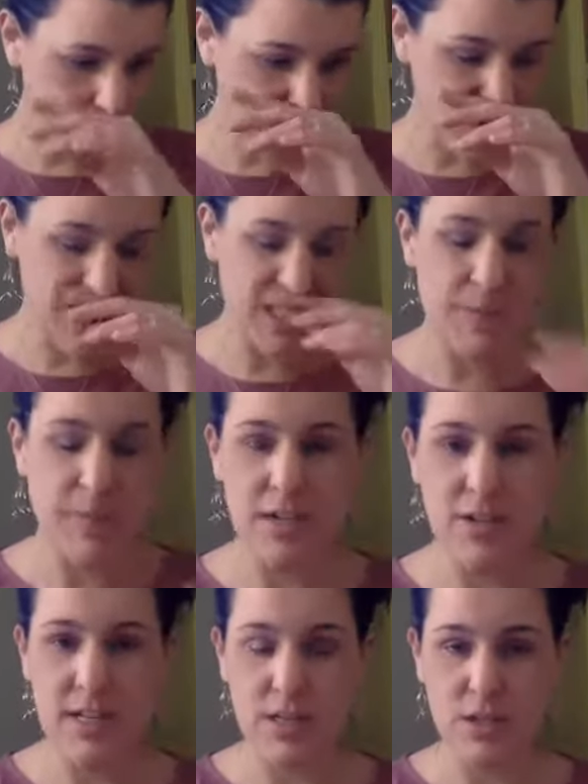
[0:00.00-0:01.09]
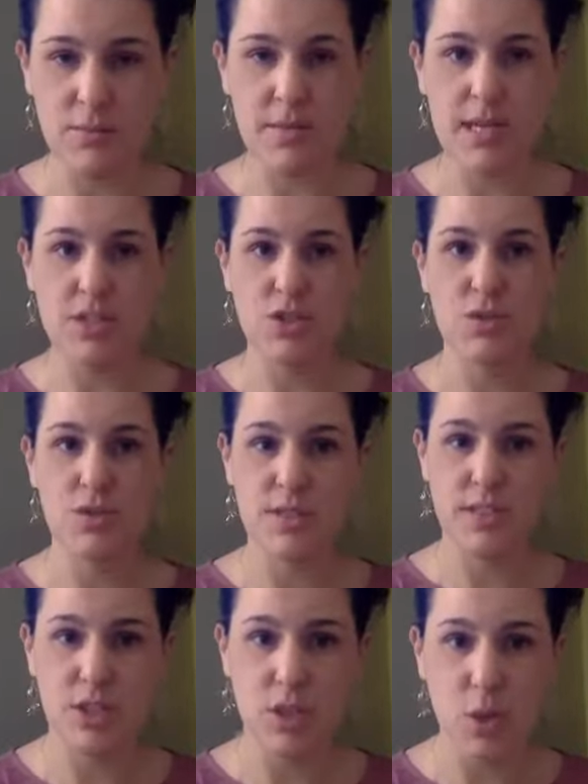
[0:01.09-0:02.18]
for spirit. You may choose
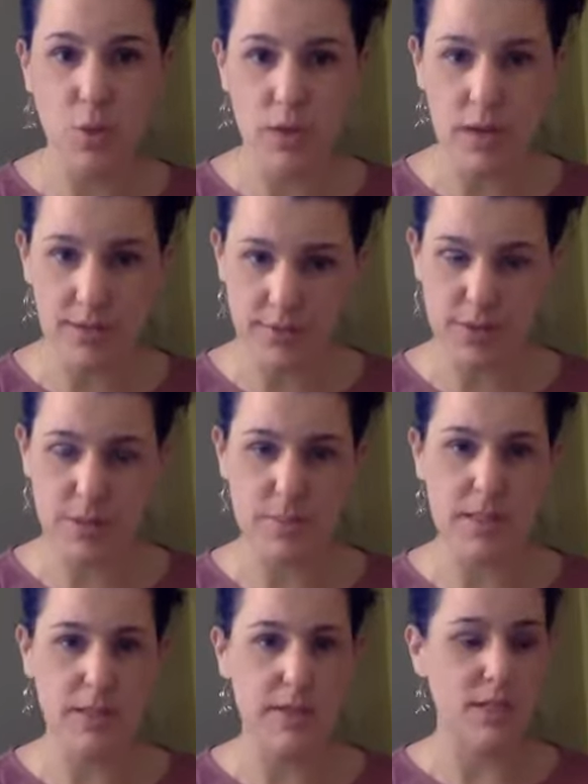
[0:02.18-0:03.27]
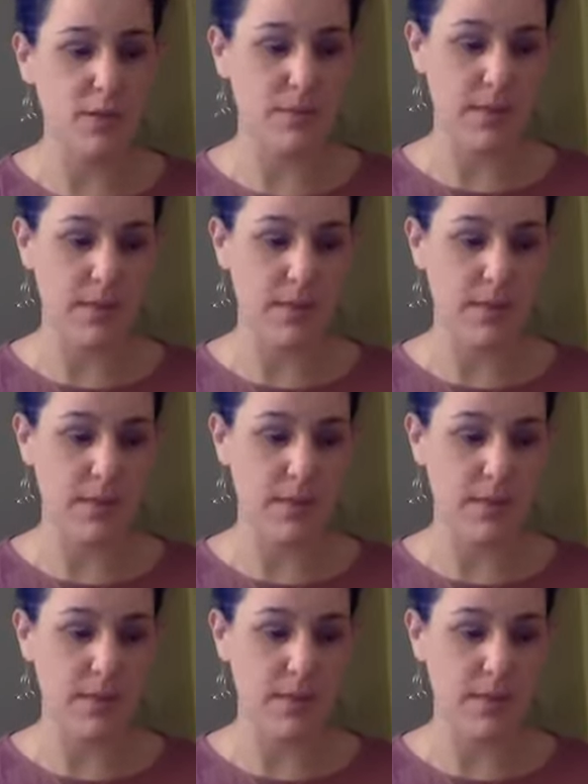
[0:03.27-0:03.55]
yoga for spirit. You